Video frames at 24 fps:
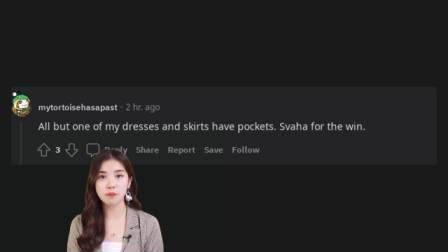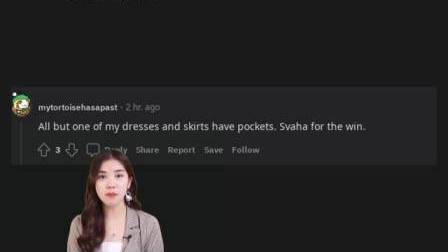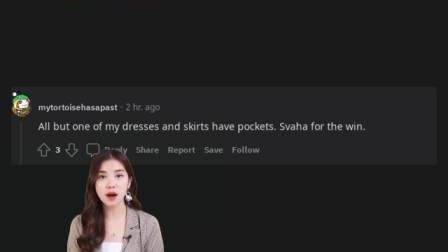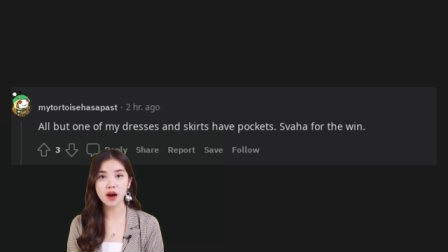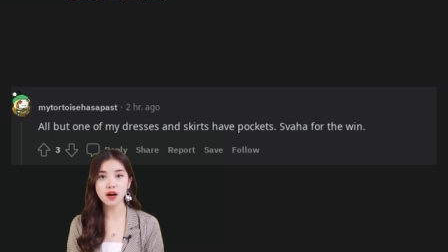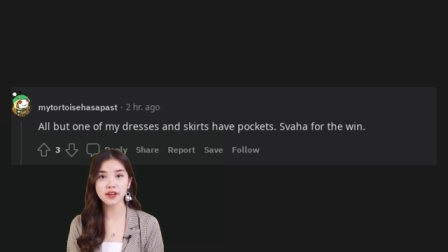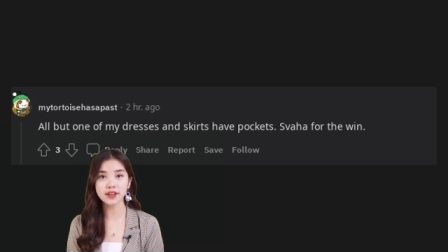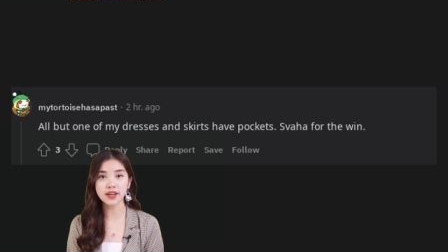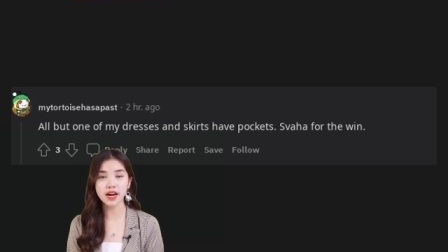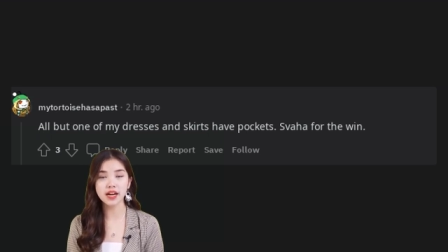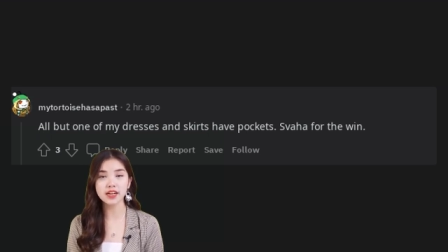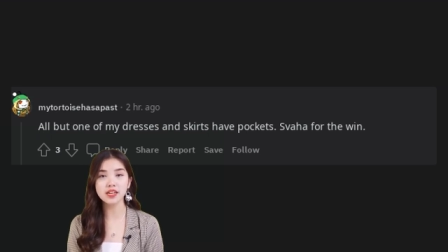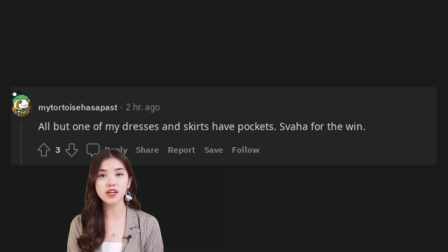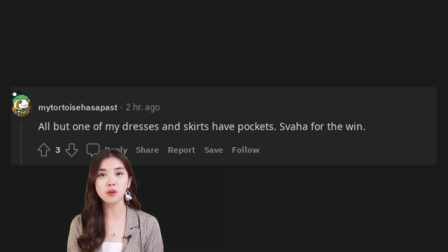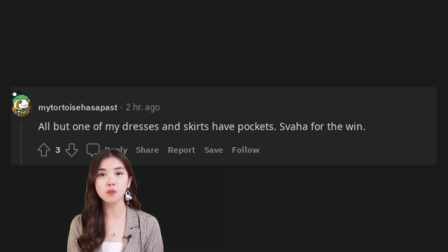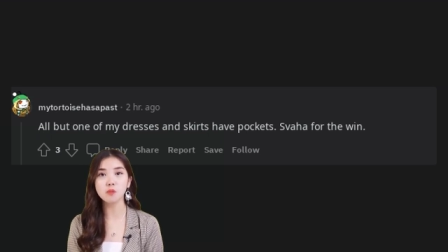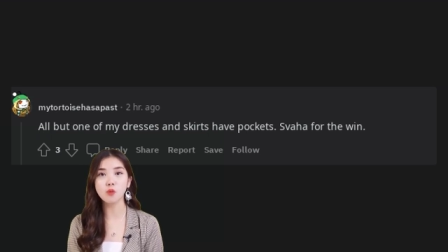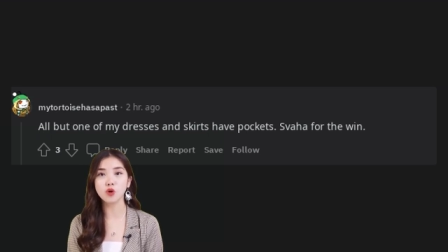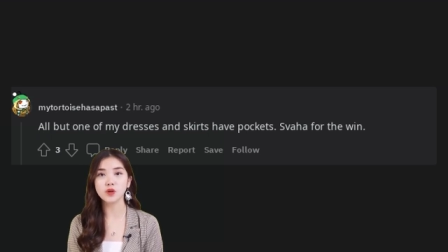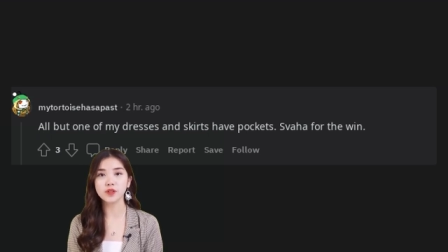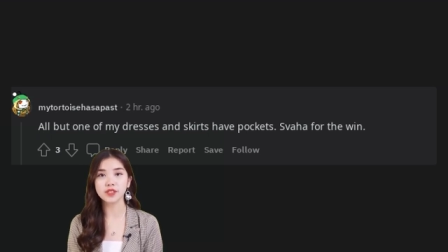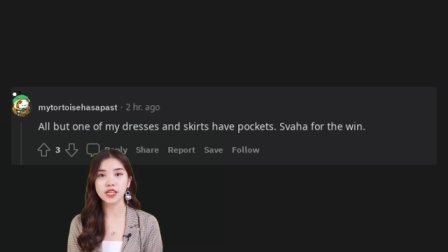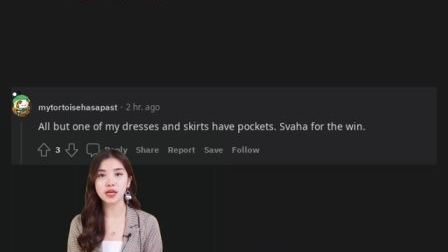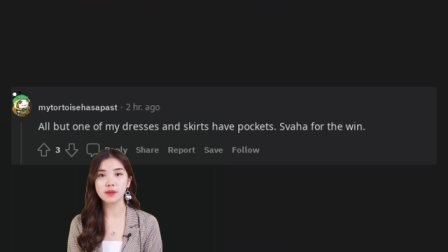pockets.
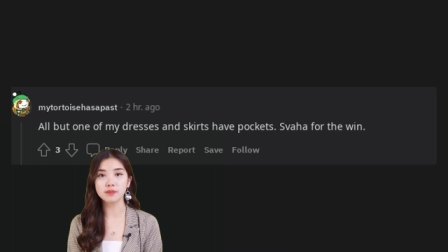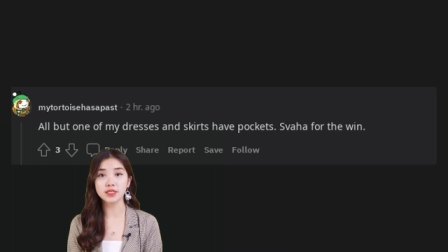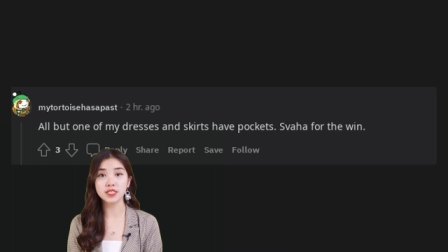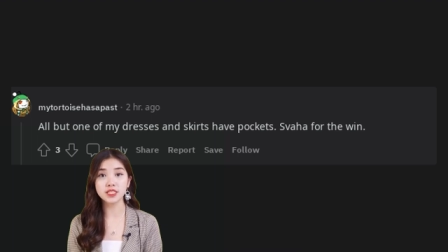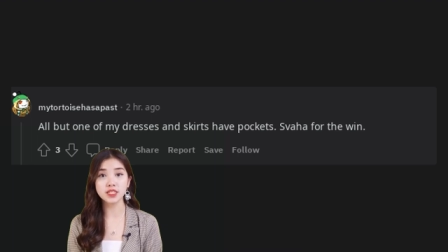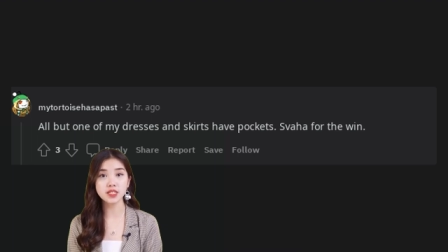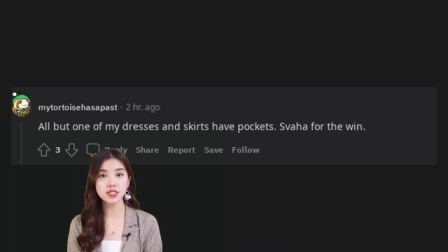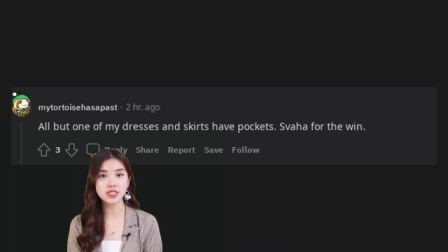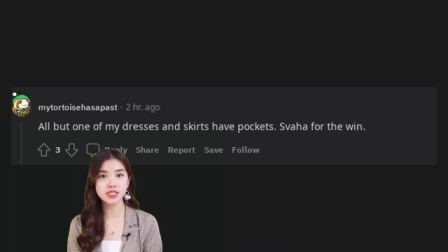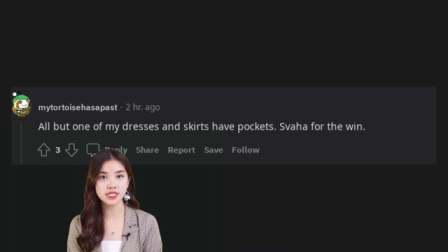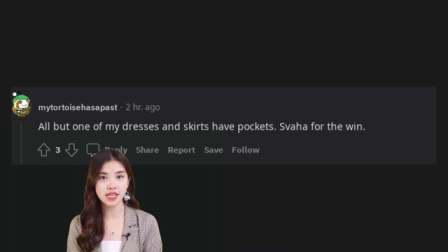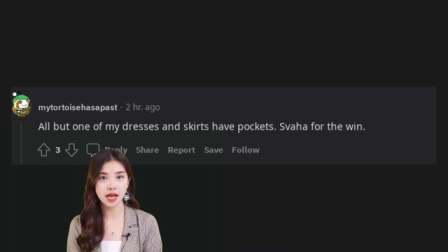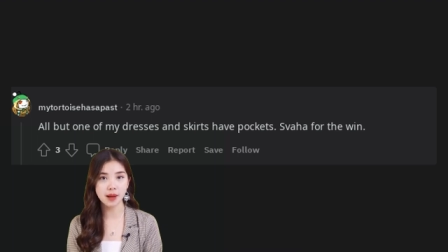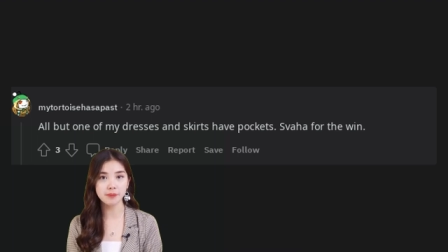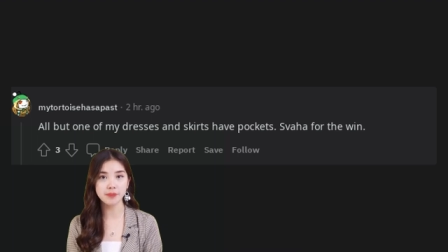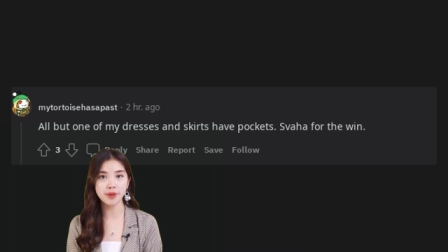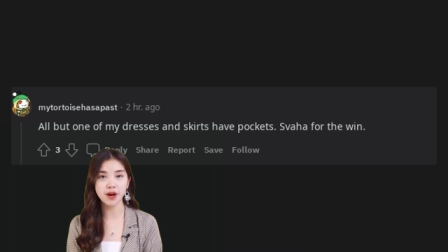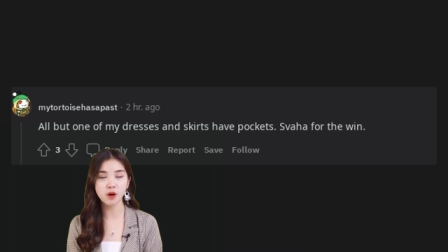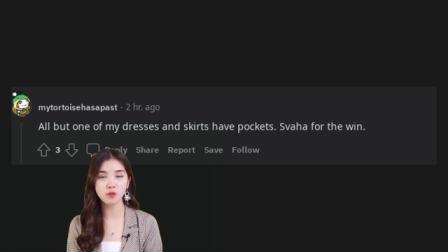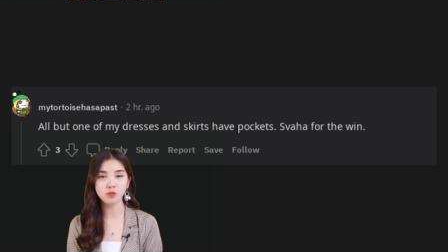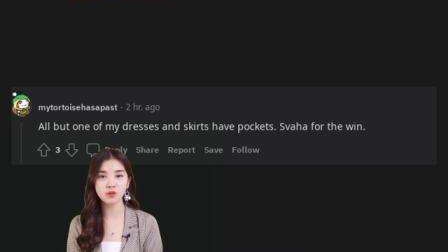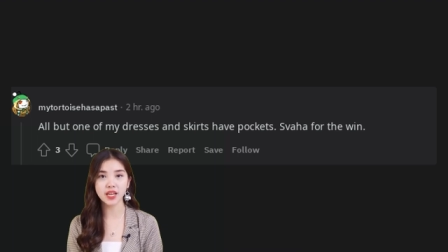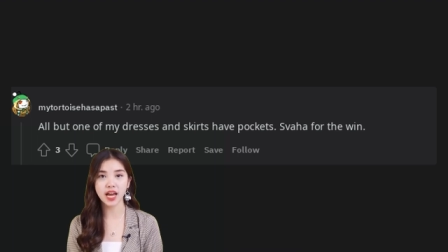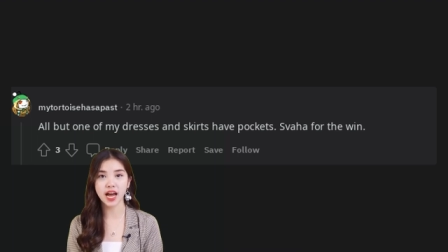
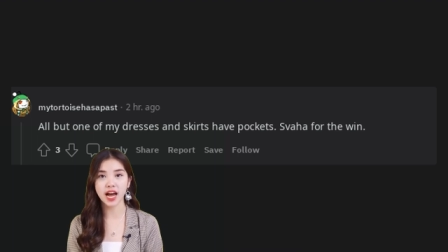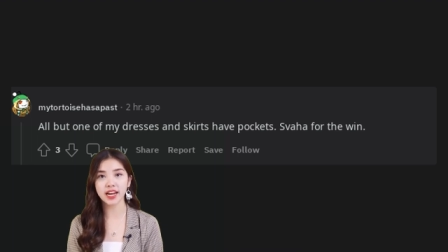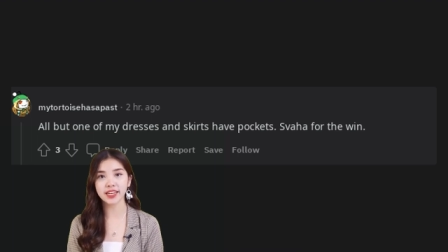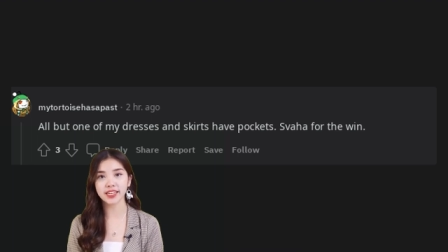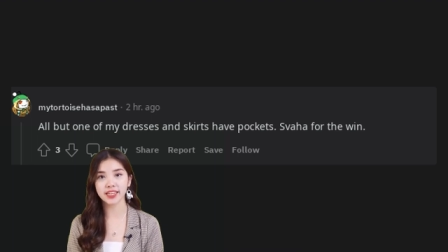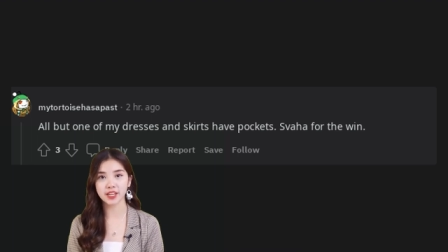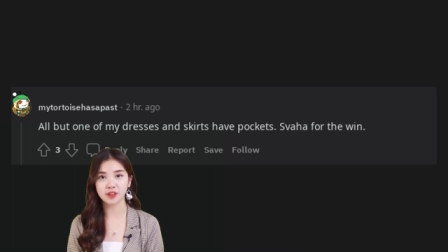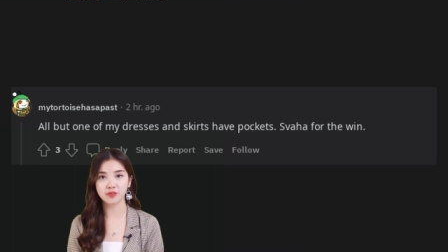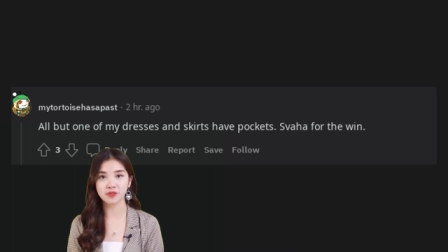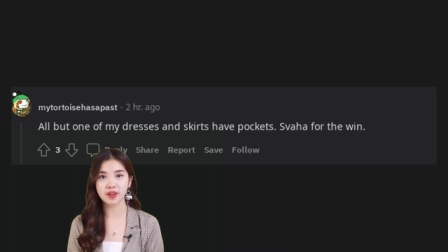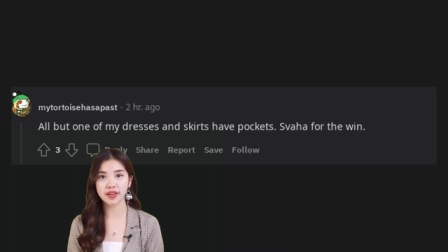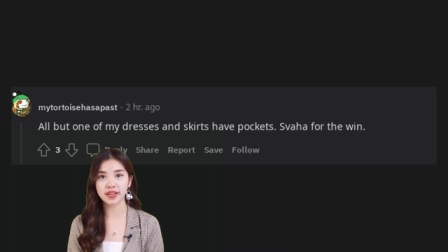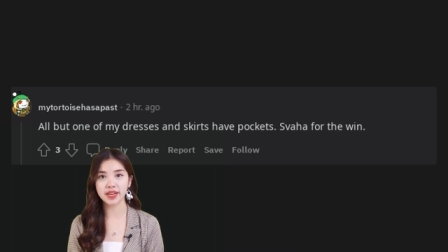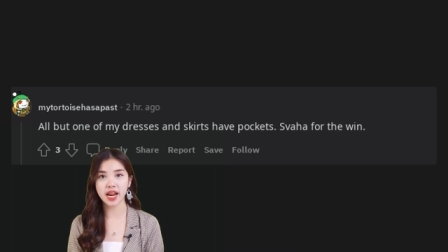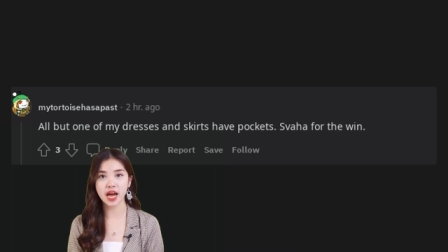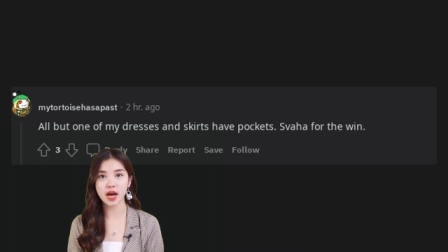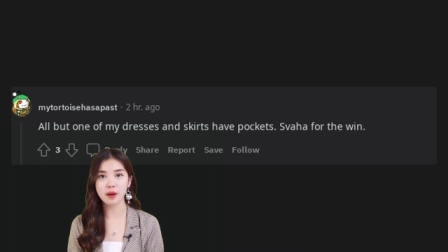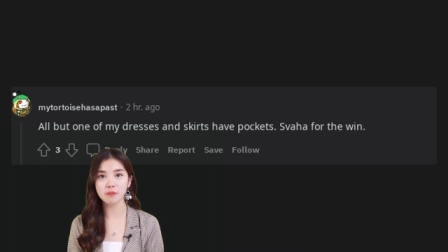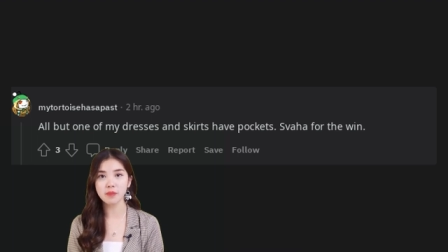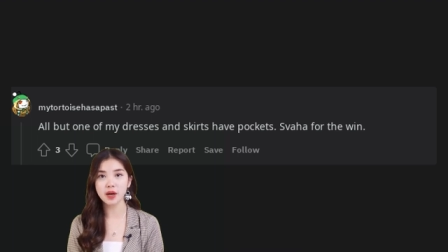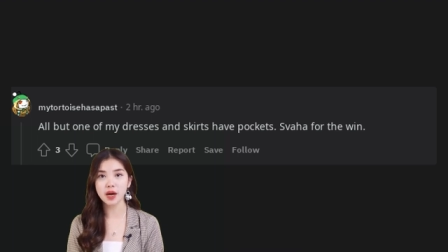Svaha for the win.